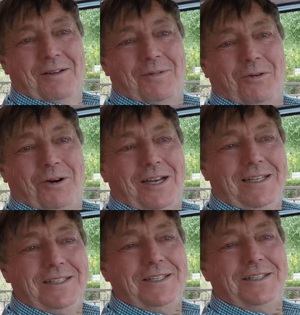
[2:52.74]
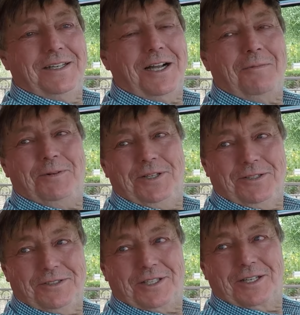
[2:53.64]
But what I did a couple
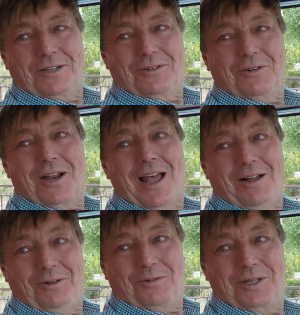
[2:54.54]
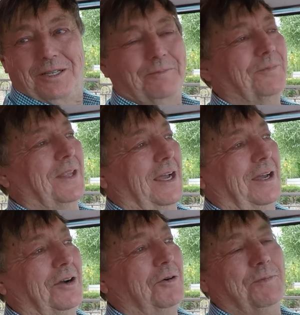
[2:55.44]
years ago on Halloween, I
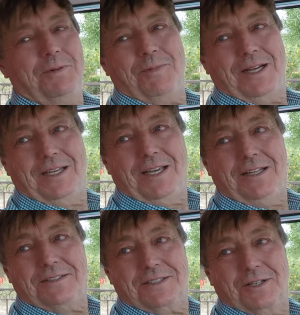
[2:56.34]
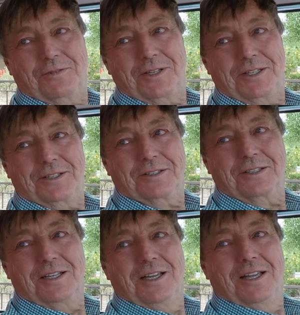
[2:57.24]
opened my gates over here
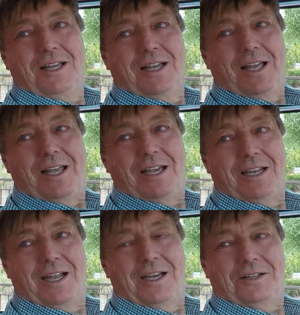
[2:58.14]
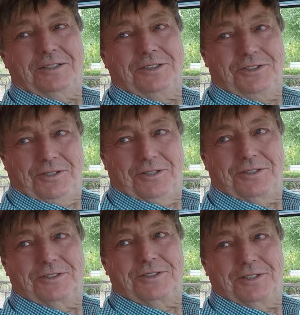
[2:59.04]
and I hooked the
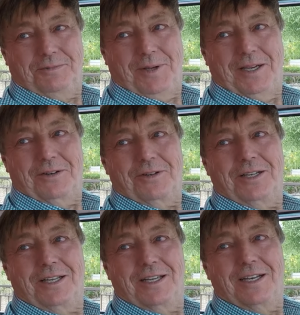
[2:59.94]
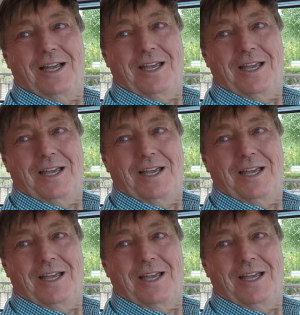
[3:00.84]
charger to the battery, and I